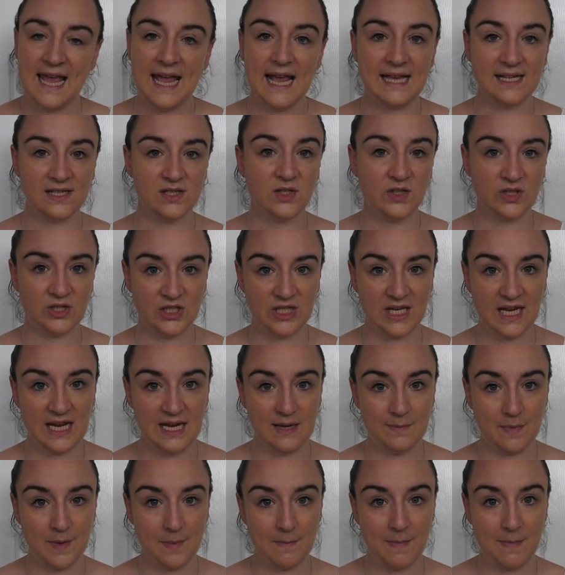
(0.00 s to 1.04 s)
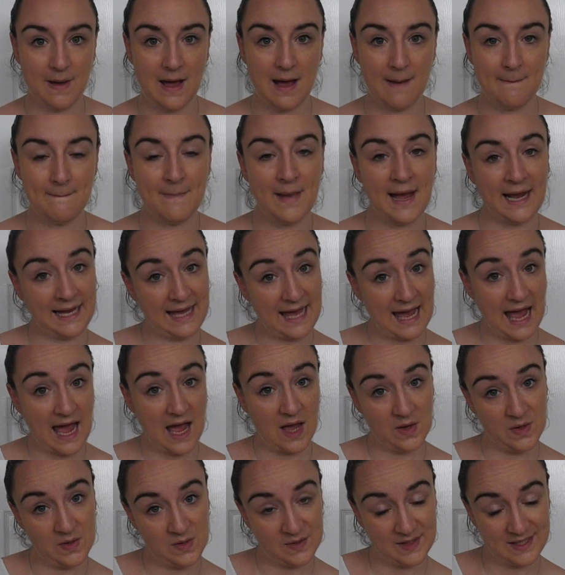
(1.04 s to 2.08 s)
It's not cheap, but my cat,
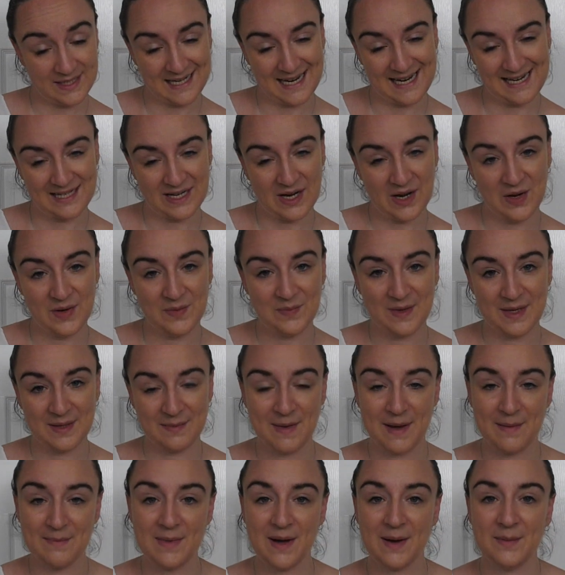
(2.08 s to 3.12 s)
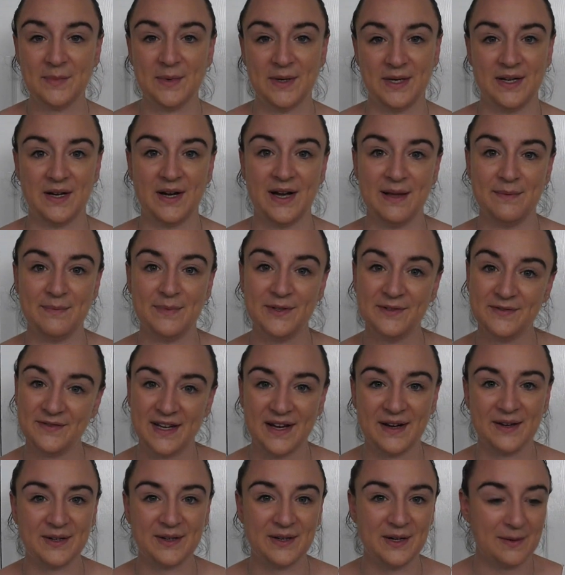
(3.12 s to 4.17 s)
who stayed home with my mum when I moved
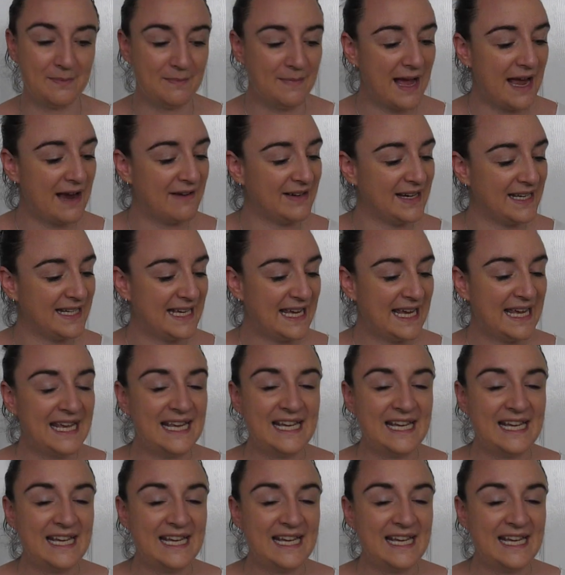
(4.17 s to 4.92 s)
out and got married,